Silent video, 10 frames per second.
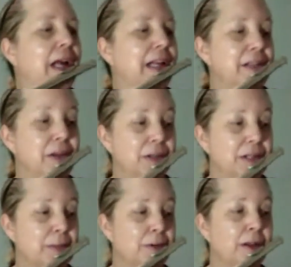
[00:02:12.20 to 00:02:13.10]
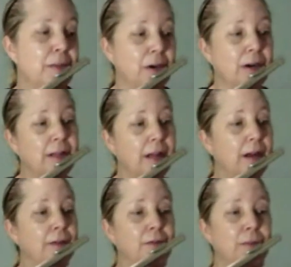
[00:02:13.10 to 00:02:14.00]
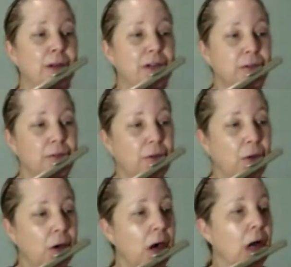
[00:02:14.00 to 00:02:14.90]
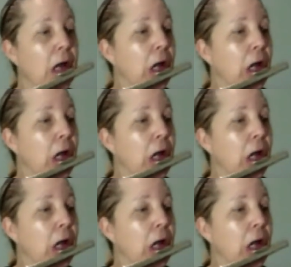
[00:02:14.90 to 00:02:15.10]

notice the breath mark there after the measure 4.